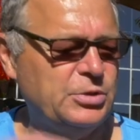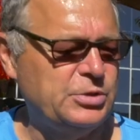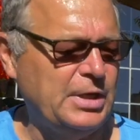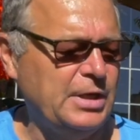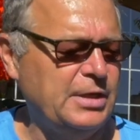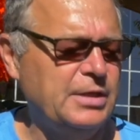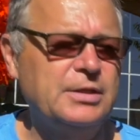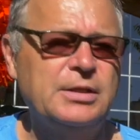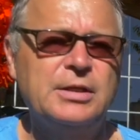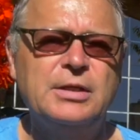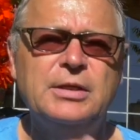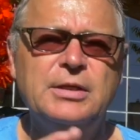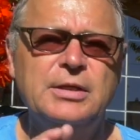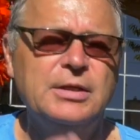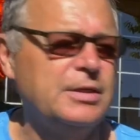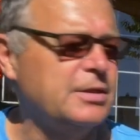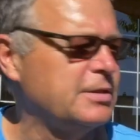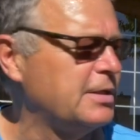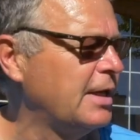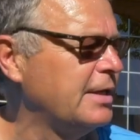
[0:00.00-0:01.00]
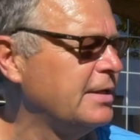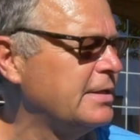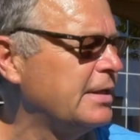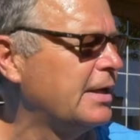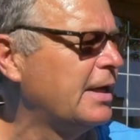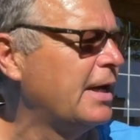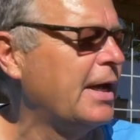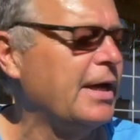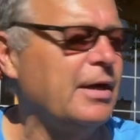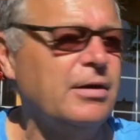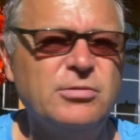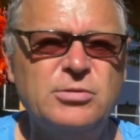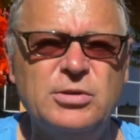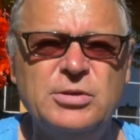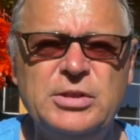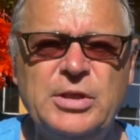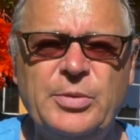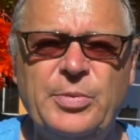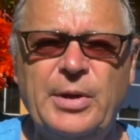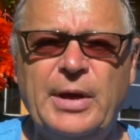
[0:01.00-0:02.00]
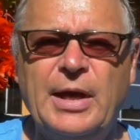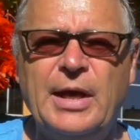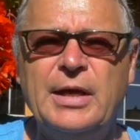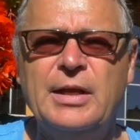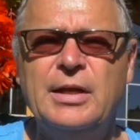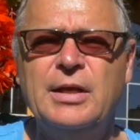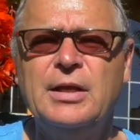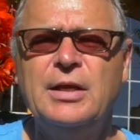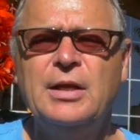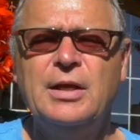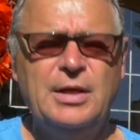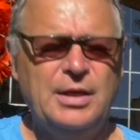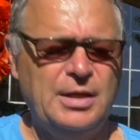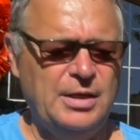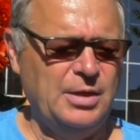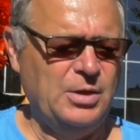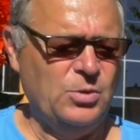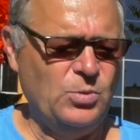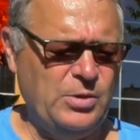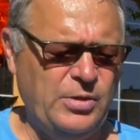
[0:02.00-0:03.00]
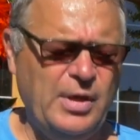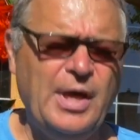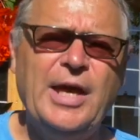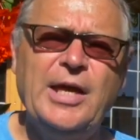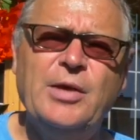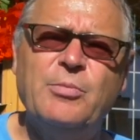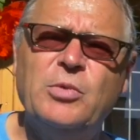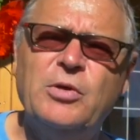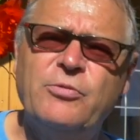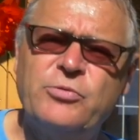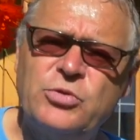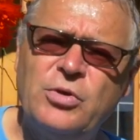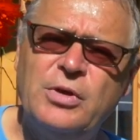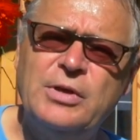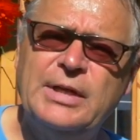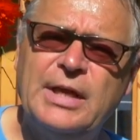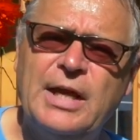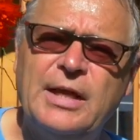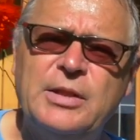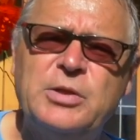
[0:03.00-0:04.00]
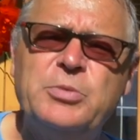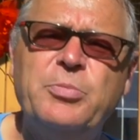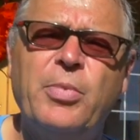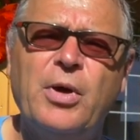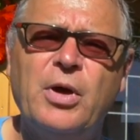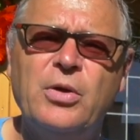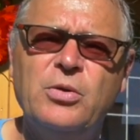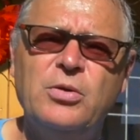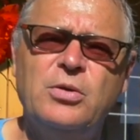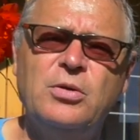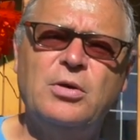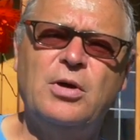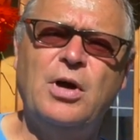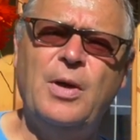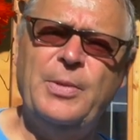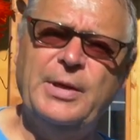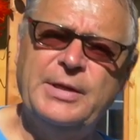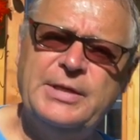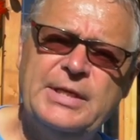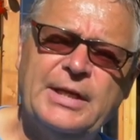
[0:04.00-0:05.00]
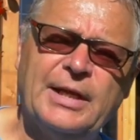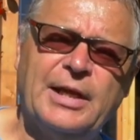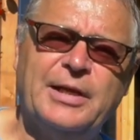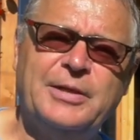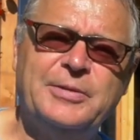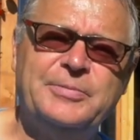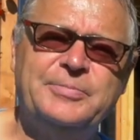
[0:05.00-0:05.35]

centre, centre out to tip again, with the aim of trying to get this bow on the tiller.